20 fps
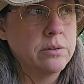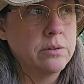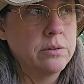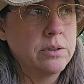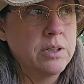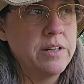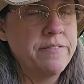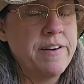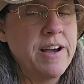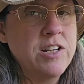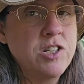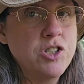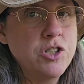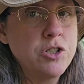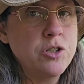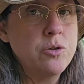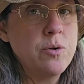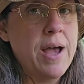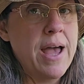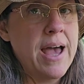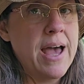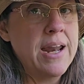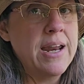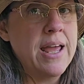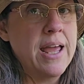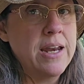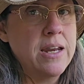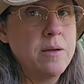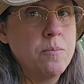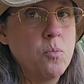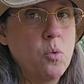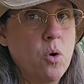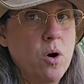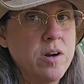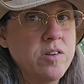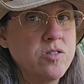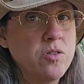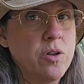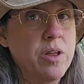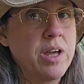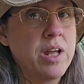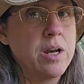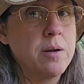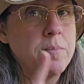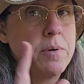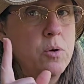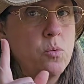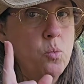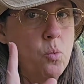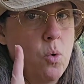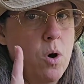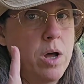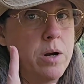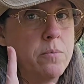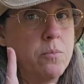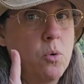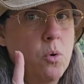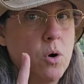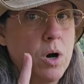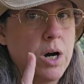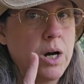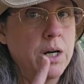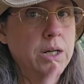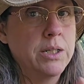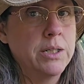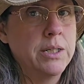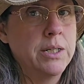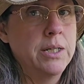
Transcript: If I do add any more, it's only going to be 1 more.